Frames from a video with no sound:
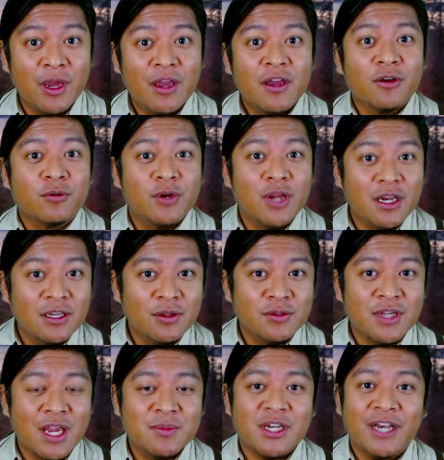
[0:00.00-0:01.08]
creating those
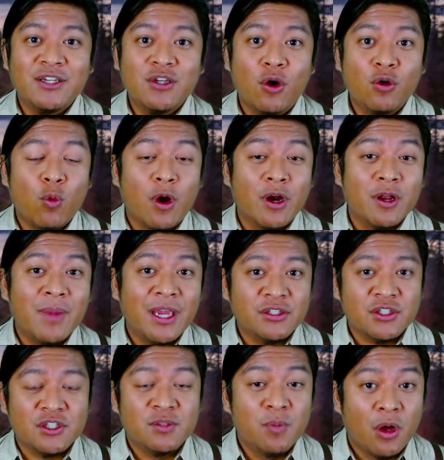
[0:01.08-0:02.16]
games. And I don't want to make
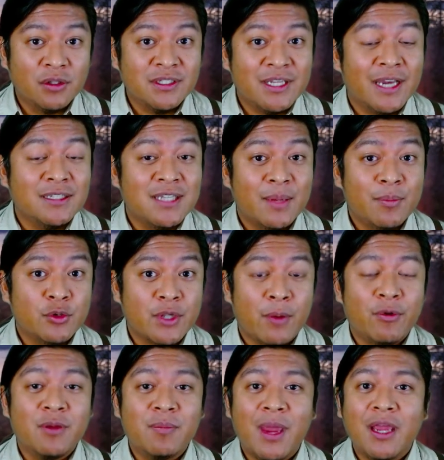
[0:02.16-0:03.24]
just small tech demos. I want
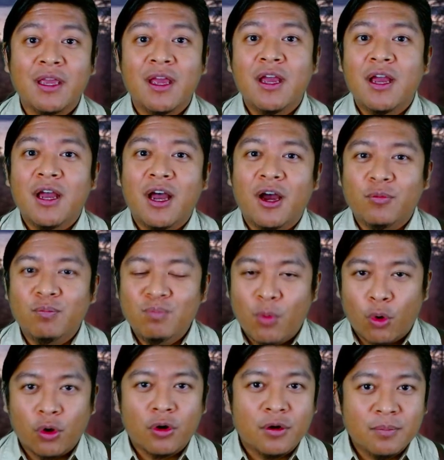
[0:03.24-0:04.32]
to make
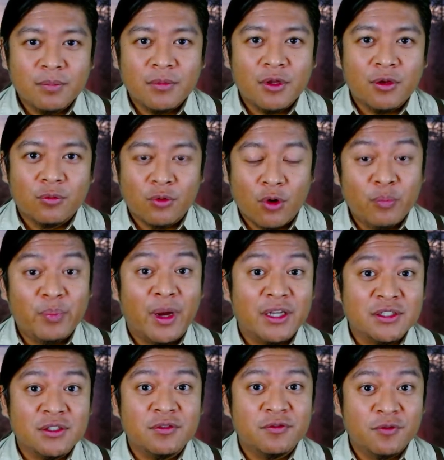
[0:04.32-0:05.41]
more
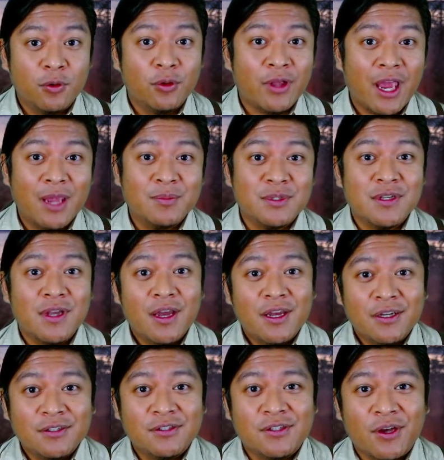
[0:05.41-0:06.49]
robust full games.
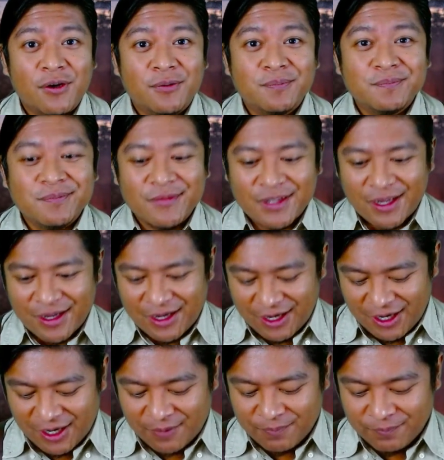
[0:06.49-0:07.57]
So
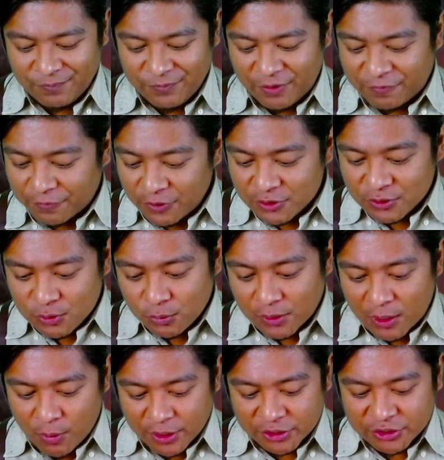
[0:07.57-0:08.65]
the first tool I
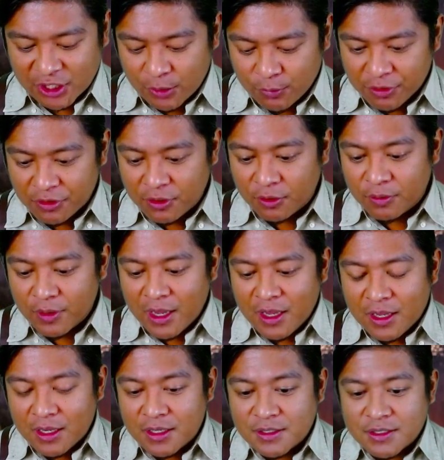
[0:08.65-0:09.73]
want to share with you
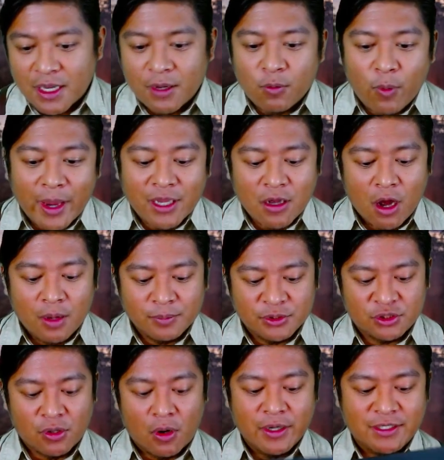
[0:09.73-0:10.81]
is a Wacom
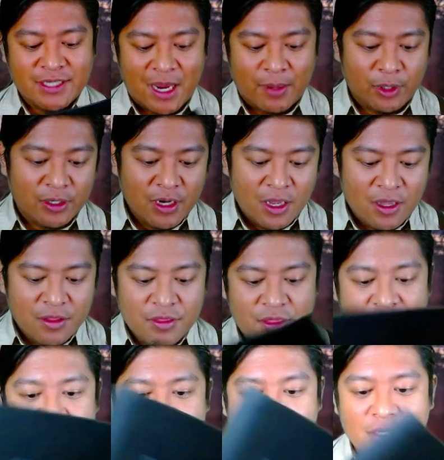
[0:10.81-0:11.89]
drawing tablet.
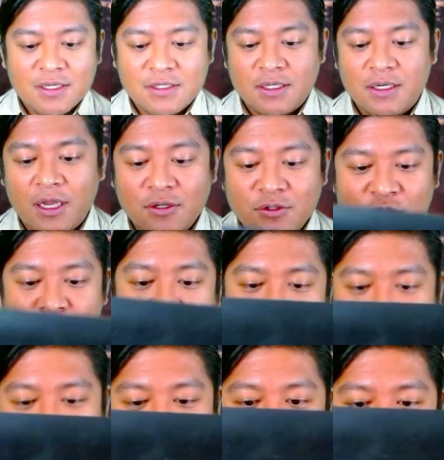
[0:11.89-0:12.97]
This is an Intuos
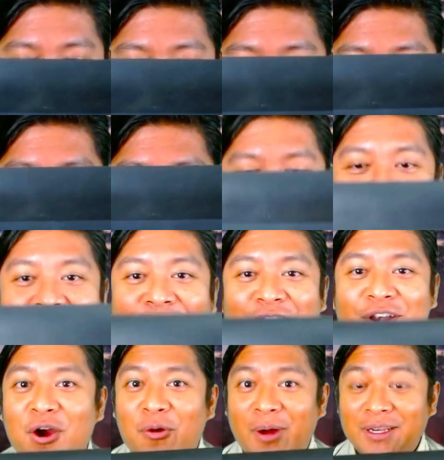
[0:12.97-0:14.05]
4, and
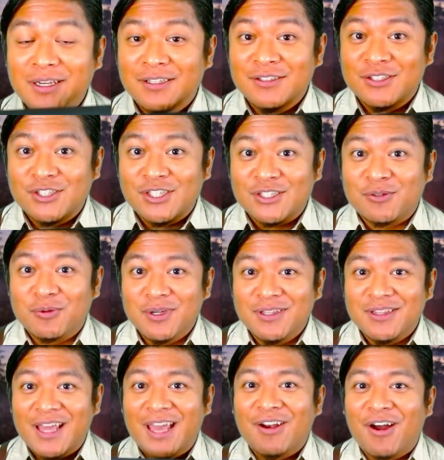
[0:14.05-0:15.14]
no, I didn't just read
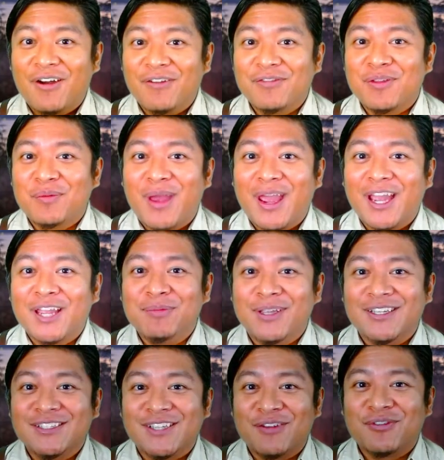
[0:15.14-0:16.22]
that off the back
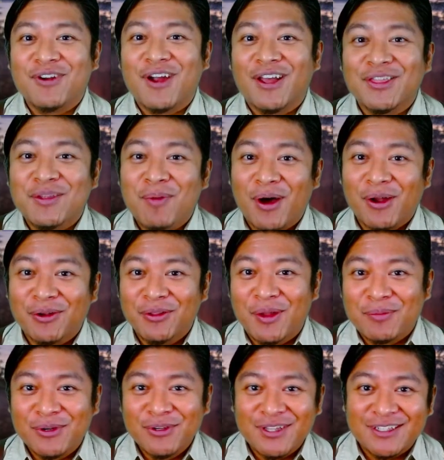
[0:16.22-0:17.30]
because I forgot the model
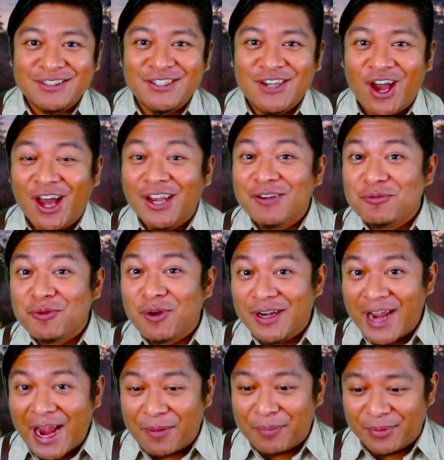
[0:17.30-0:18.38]
number. That's not what
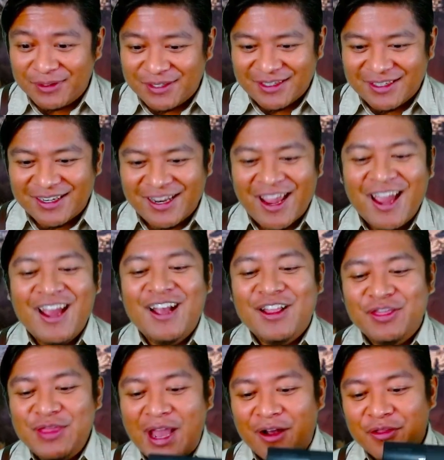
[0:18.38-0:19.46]
happened.
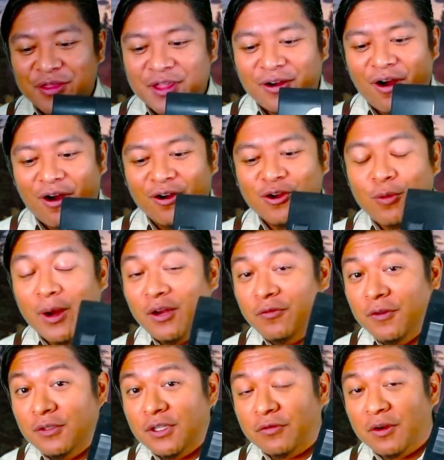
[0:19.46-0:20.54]
Now, there are quite a few
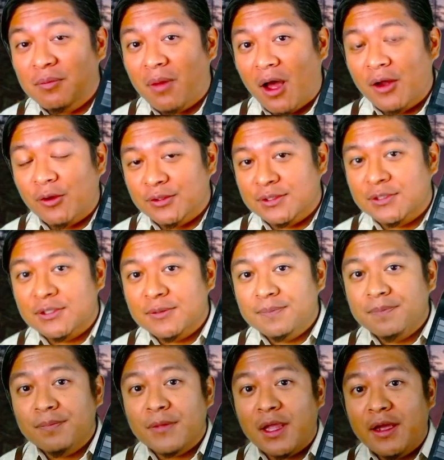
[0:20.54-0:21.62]
different models,
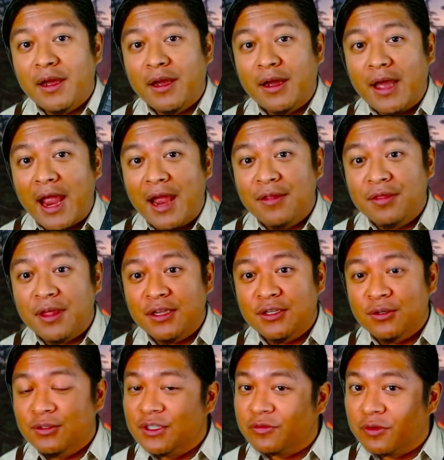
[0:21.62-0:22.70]
and they do
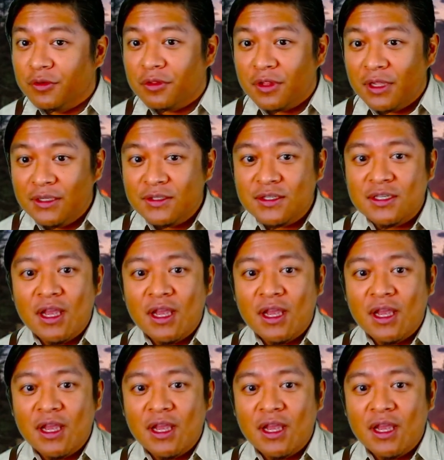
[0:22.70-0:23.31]
different things